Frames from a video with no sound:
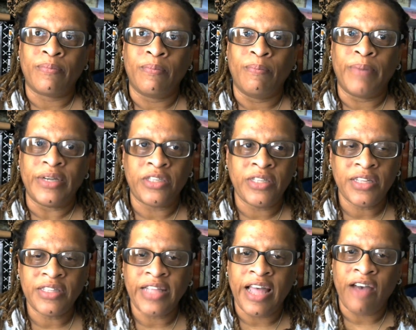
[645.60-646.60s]
But to the
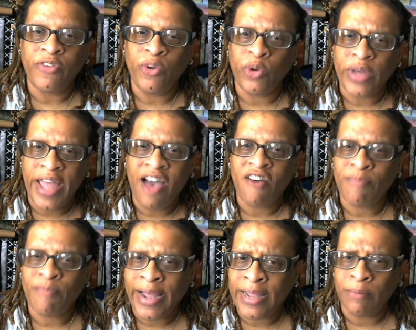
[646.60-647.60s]
left, you're going to have
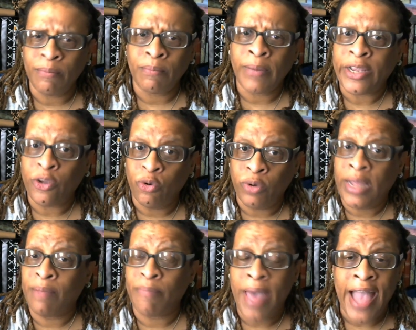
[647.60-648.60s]
my
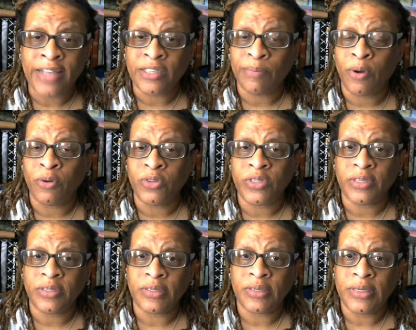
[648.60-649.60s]
unique bags and
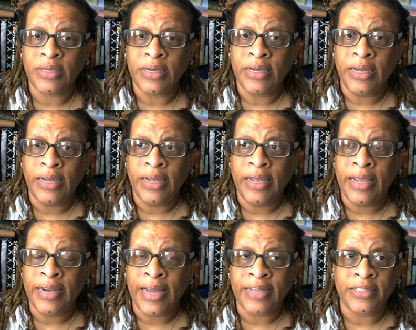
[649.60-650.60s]
purses.
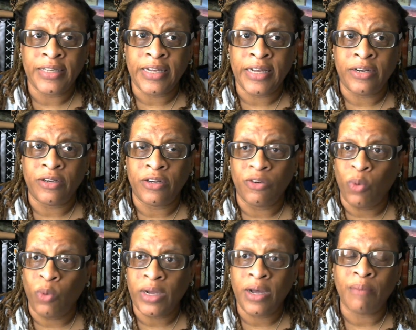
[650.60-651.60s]
And I said,
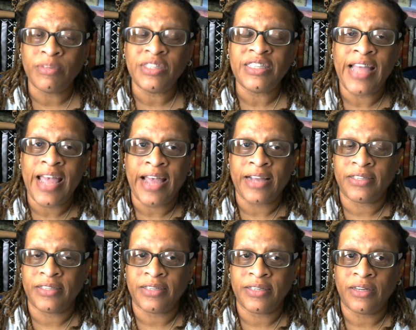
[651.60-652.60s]
what comes
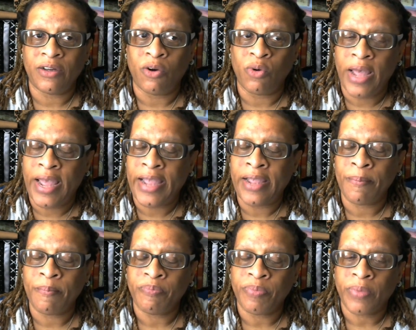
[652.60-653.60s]
next? Okay.
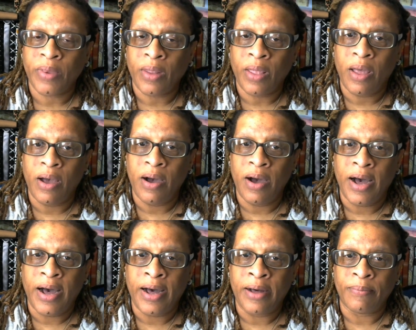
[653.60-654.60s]

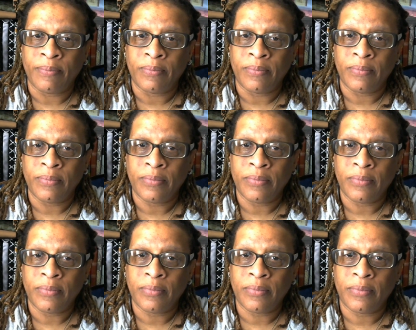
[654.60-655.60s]
Um,
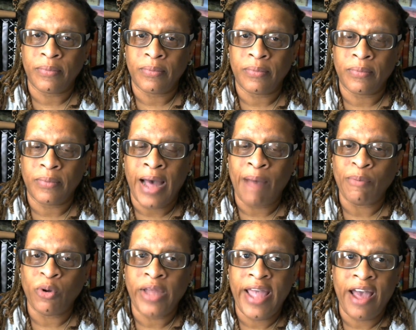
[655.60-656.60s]
I'm
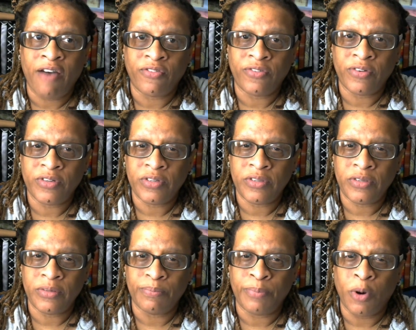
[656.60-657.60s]
going to have
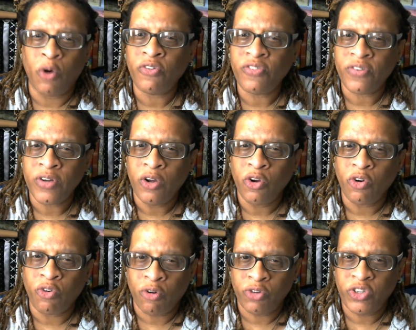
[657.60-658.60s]
both
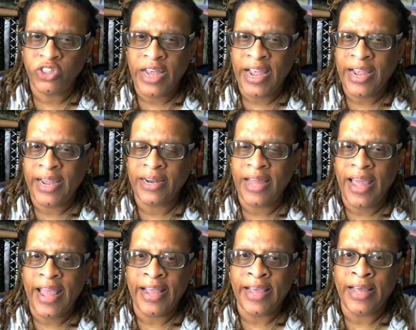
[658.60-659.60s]
crocheted
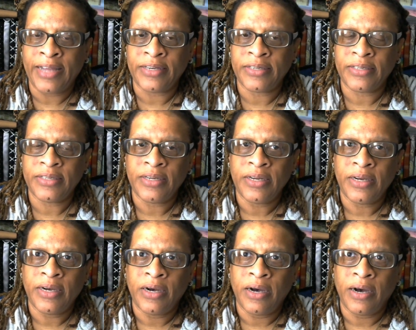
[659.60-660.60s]
and
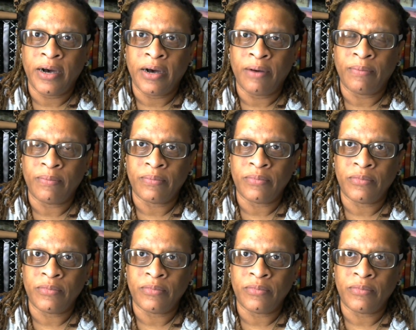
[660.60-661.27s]
um,